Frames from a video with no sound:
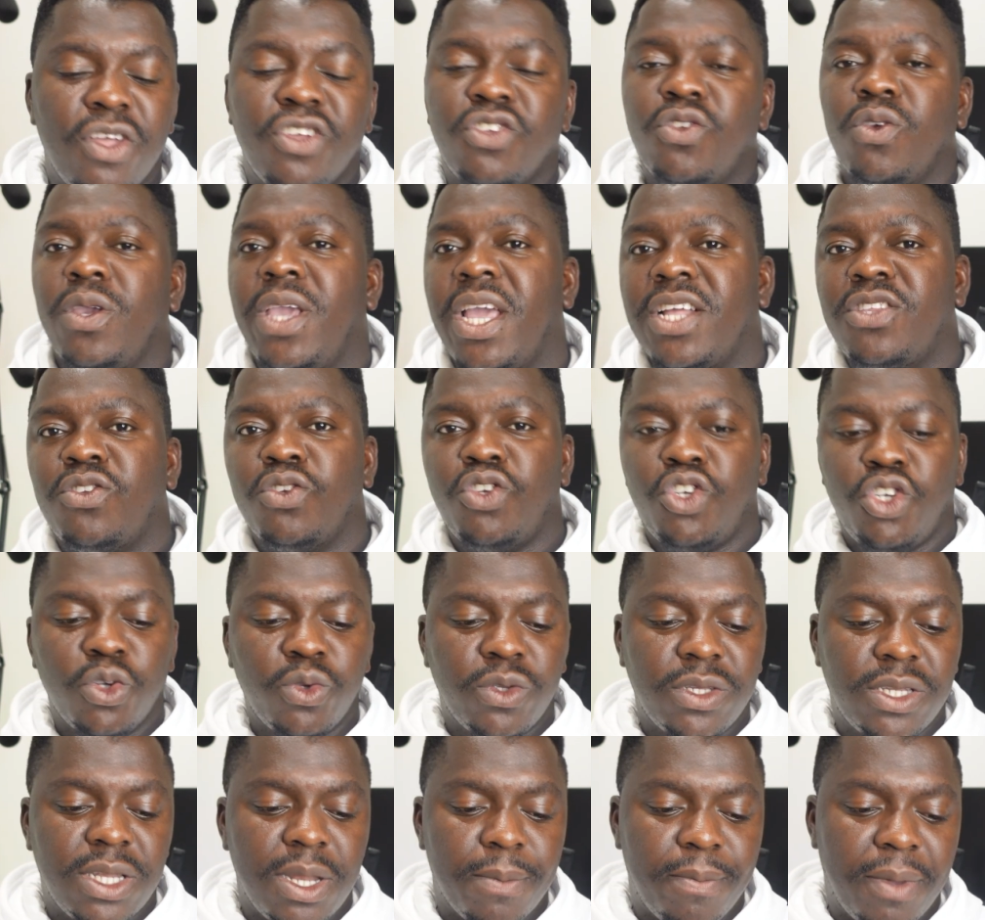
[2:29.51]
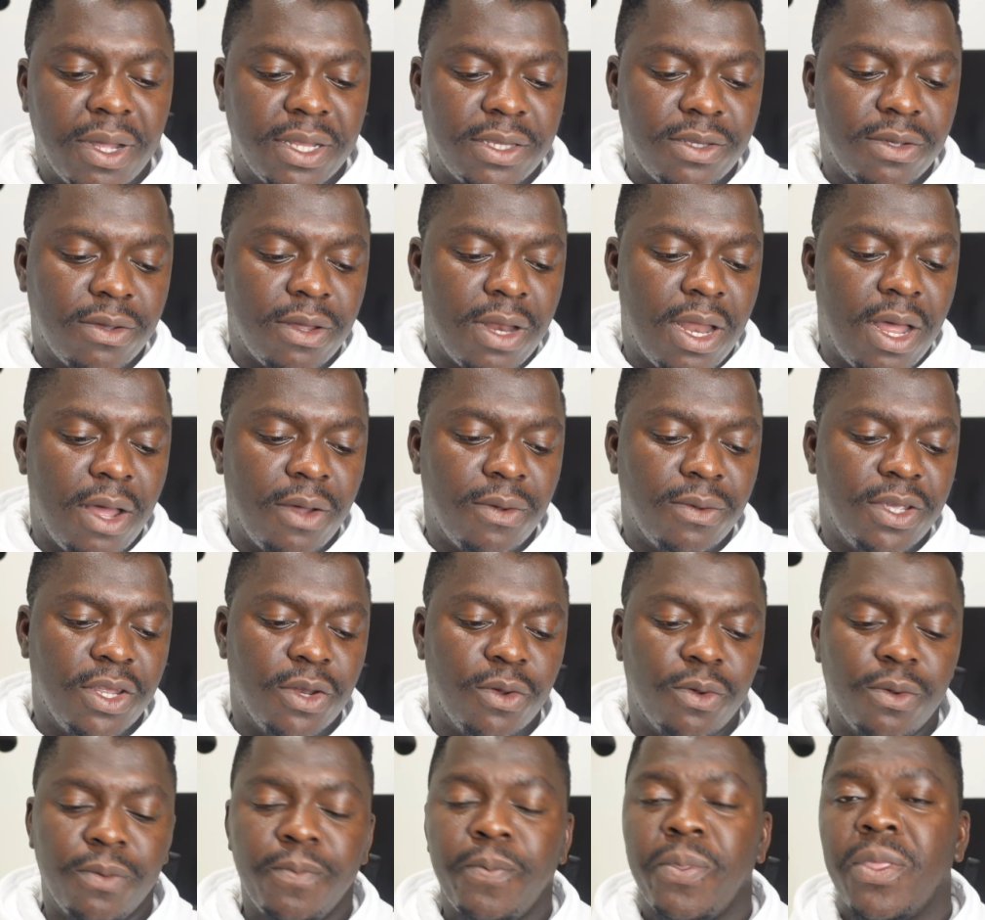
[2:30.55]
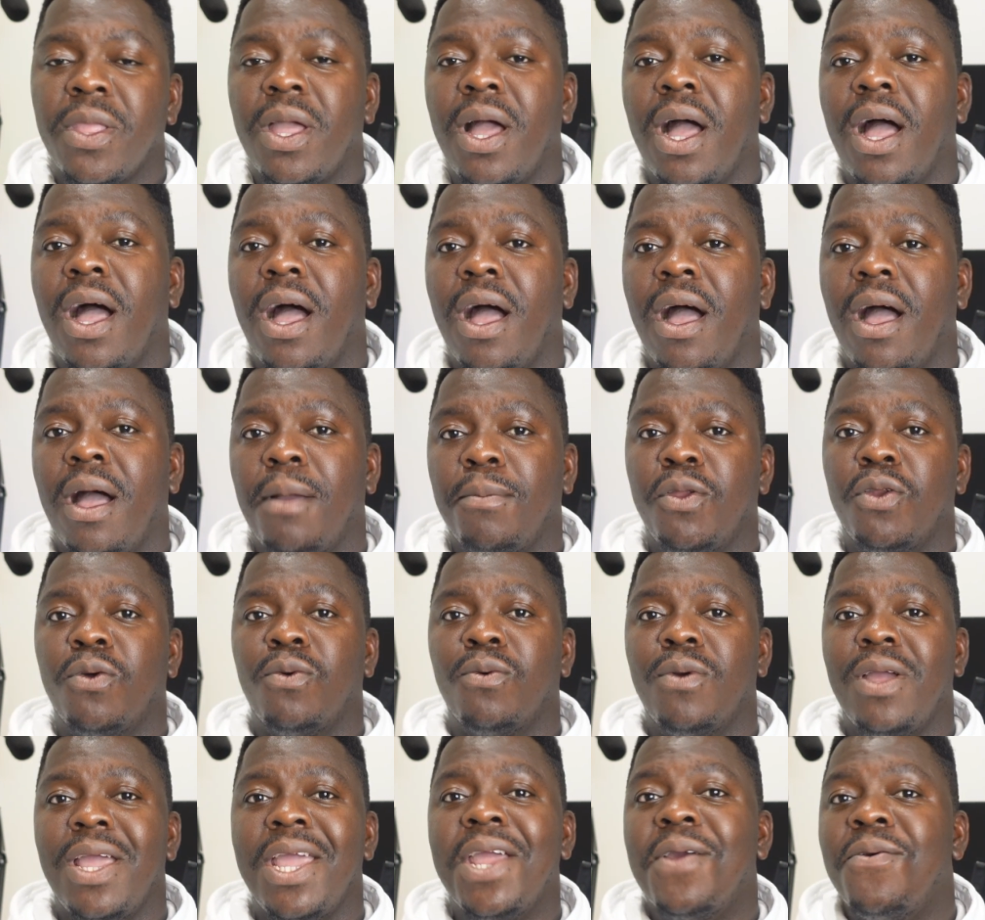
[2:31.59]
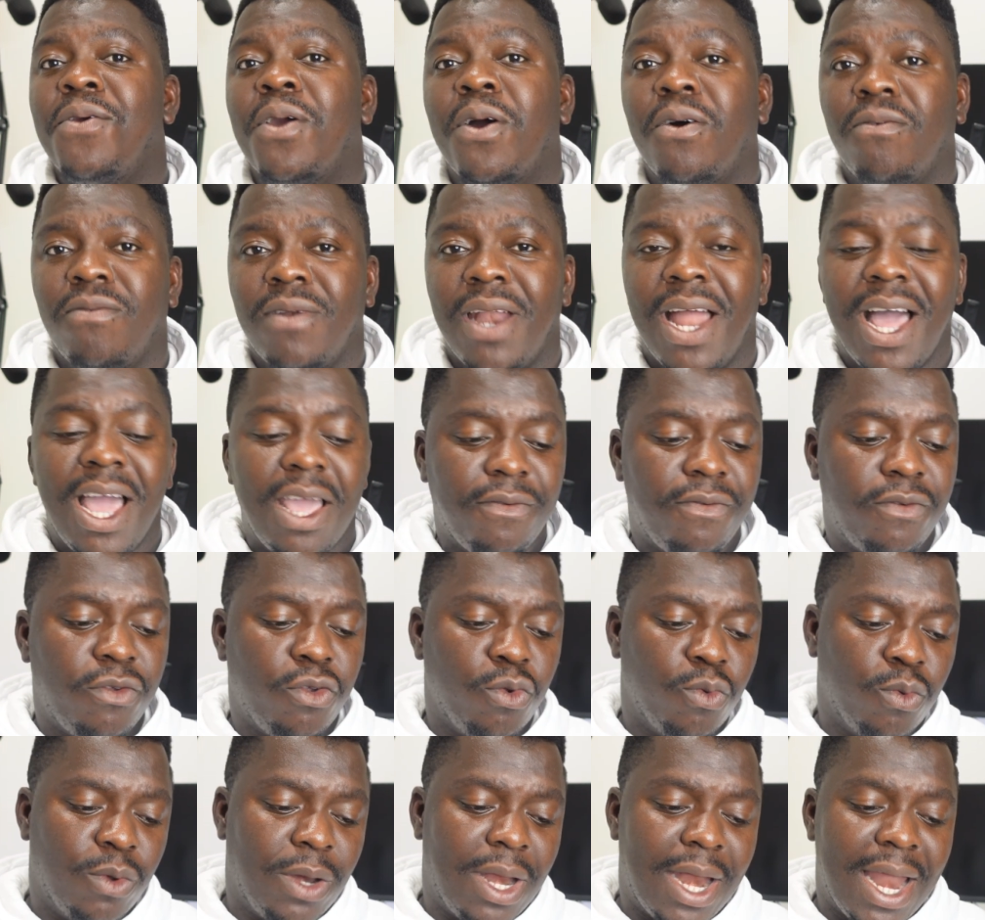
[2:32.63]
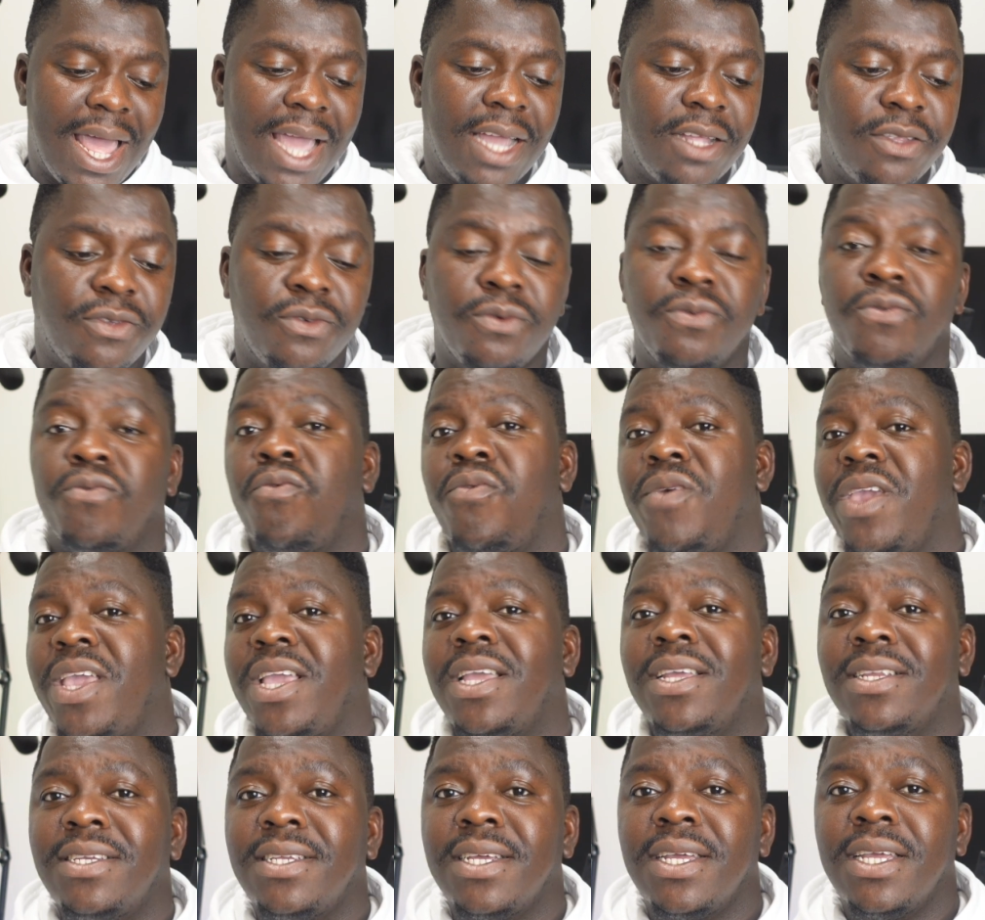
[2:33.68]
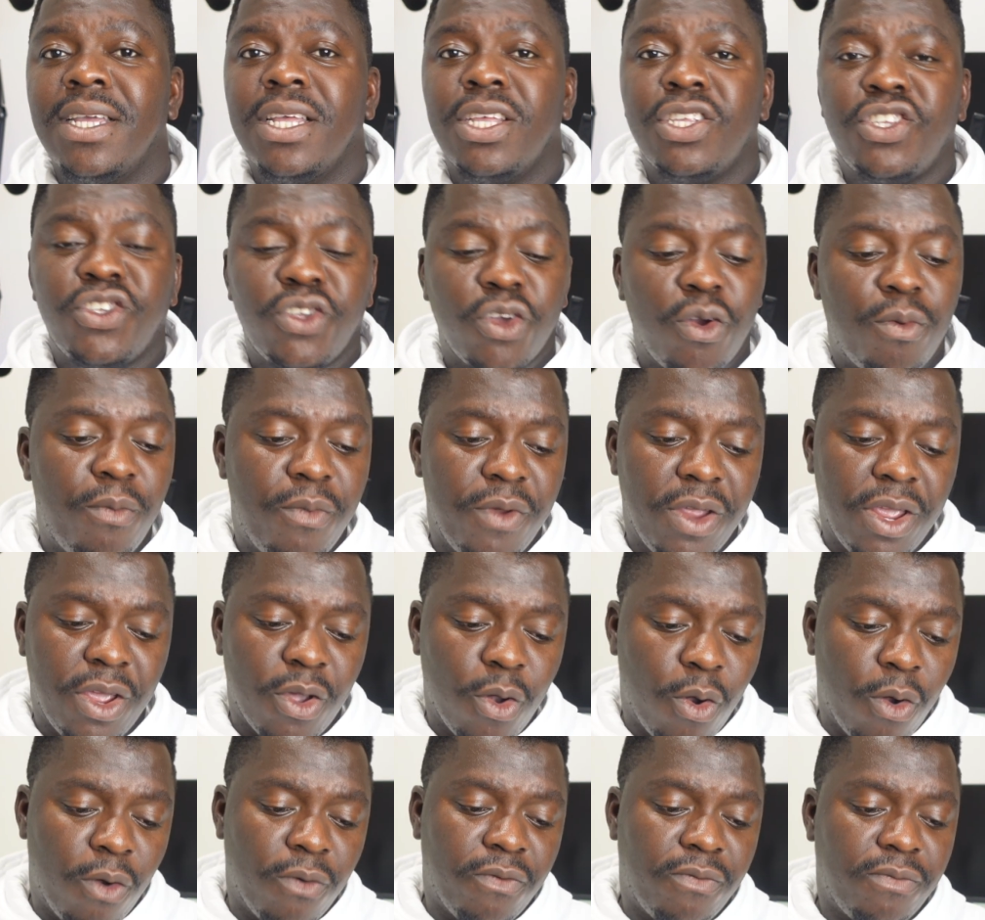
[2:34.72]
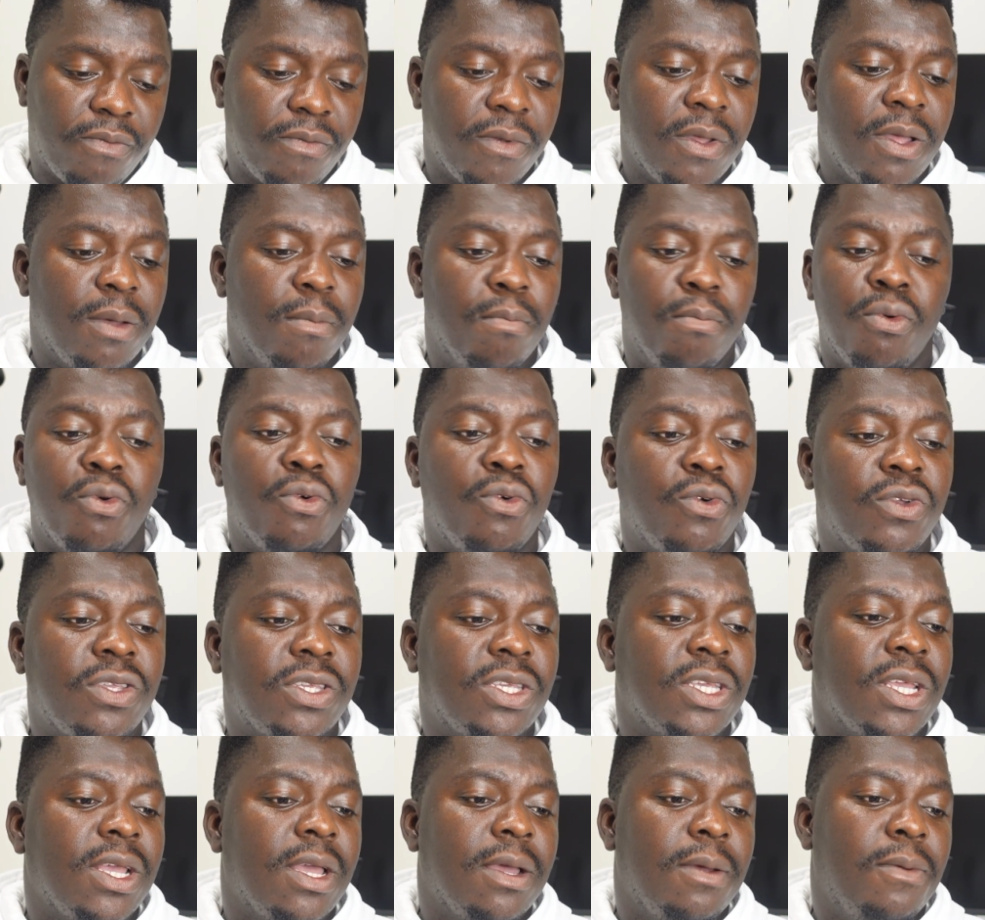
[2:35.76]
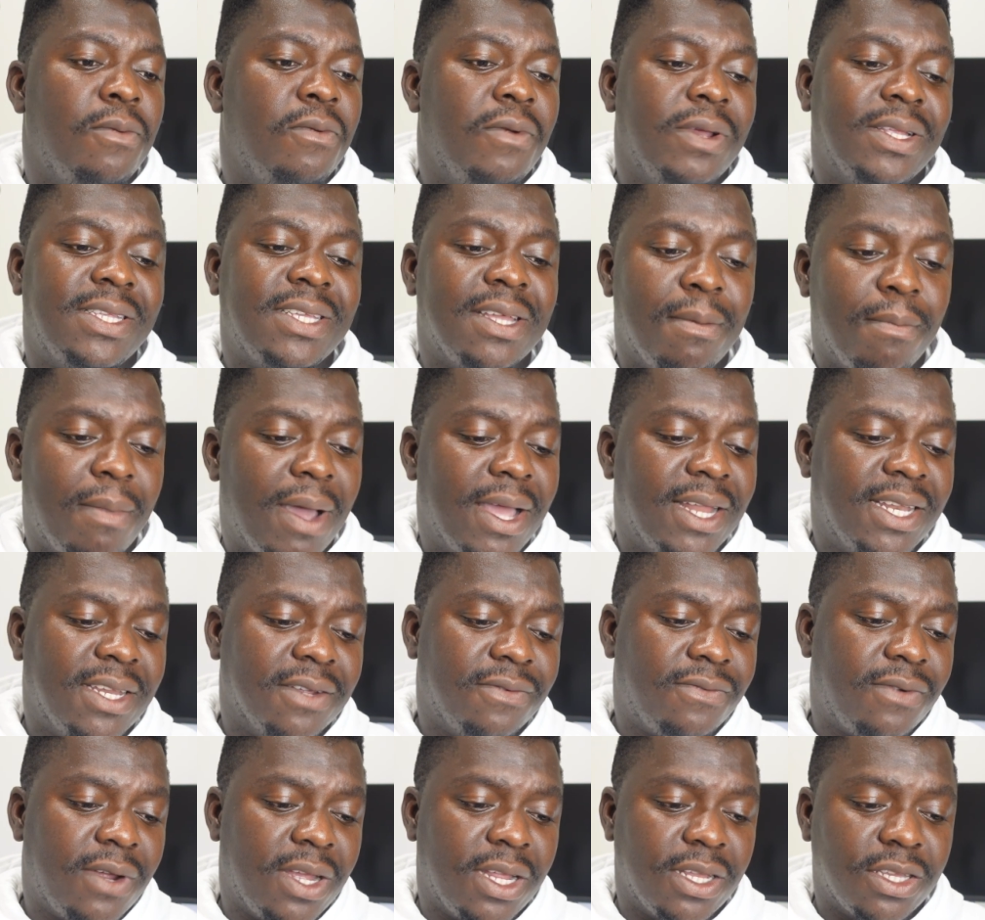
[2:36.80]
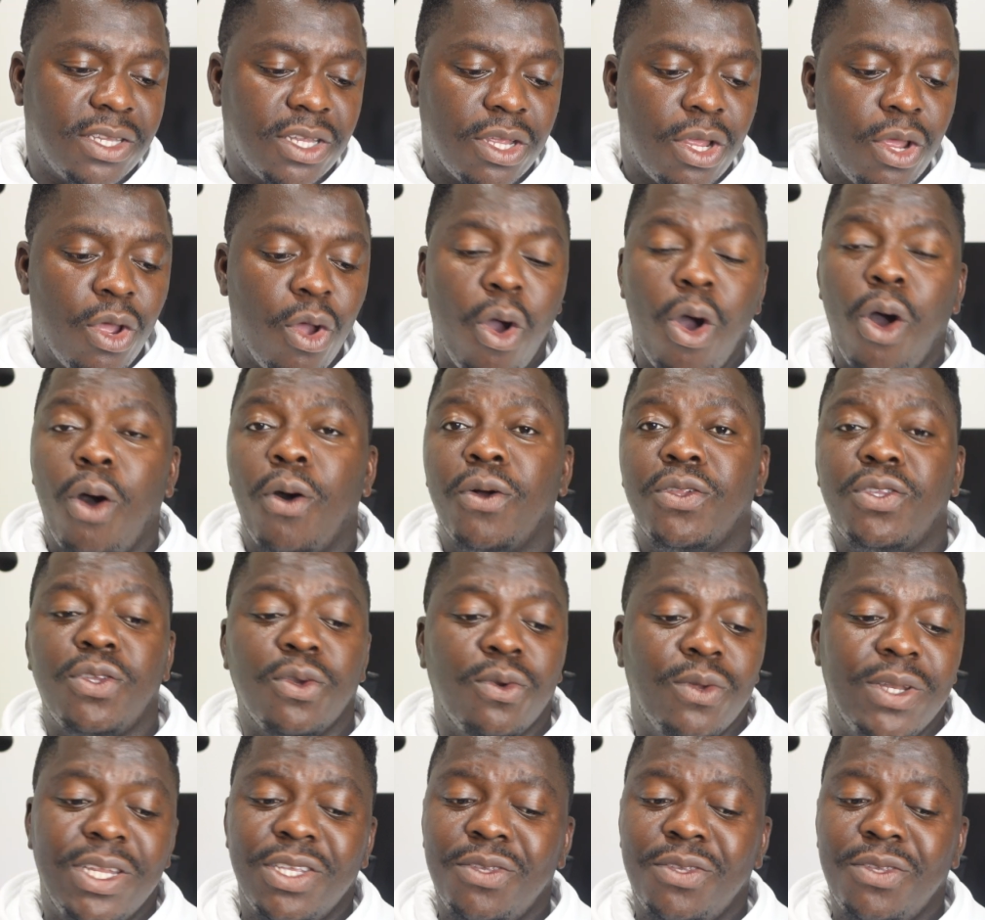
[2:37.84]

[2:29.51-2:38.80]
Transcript: So you get to choose the particular, area of life you would like to read summary of books written by different authors.